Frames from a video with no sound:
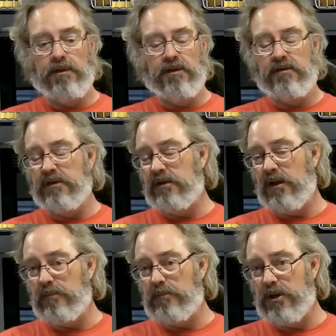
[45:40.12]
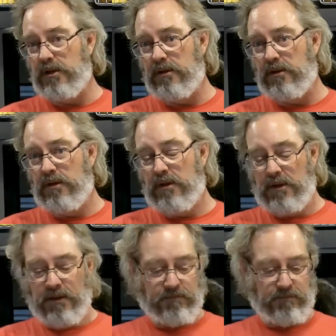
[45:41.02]
Please hit the like button,
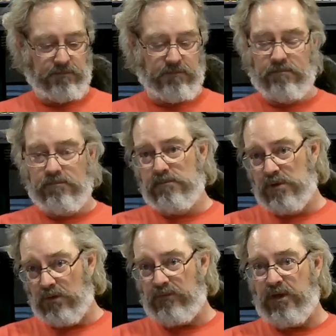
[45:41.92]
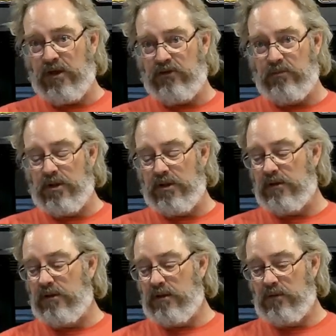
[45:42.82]
notification
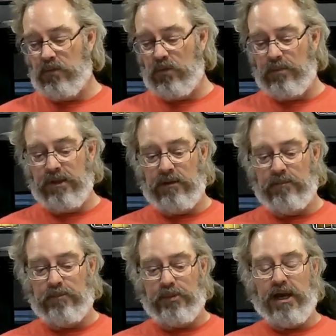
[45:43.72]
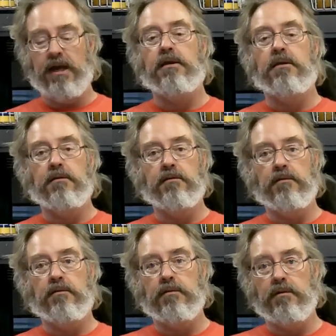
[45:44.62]
button. We'll be back
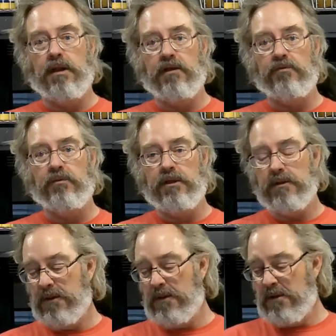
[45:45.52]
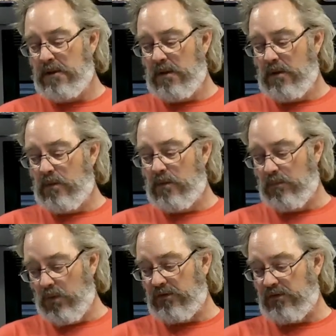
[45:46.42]
next week
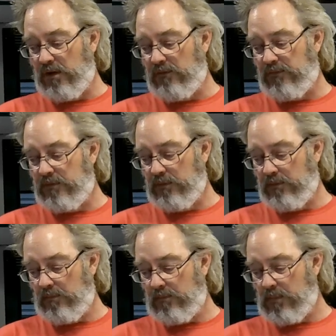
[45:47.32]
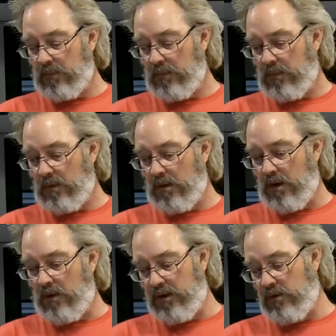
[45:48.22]
with more stuff.
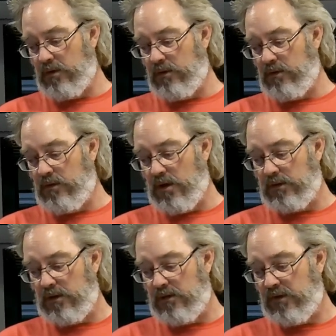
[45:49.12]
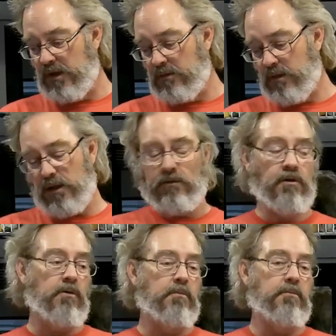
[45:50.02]
Are we going to do hot dogs again? I don't
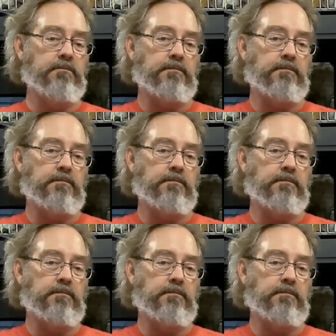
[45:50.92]
know.